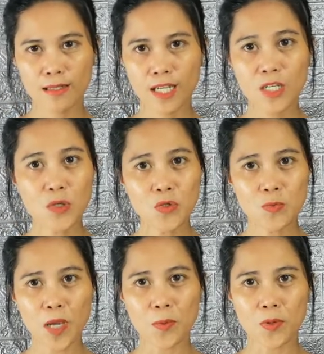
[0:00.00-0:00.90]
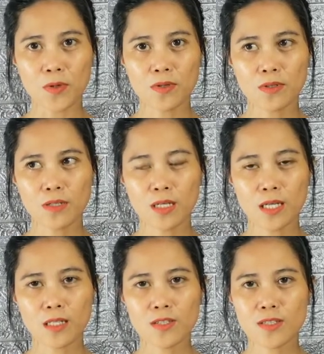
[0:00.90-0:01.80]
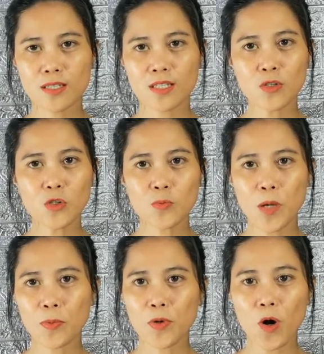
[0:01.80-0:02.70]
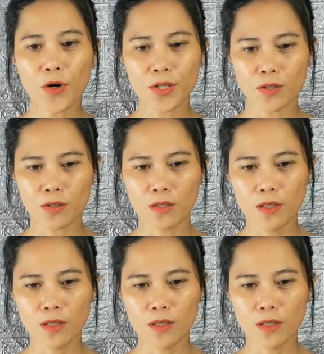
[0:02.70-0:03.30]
a newspaper? It's a newspaper article.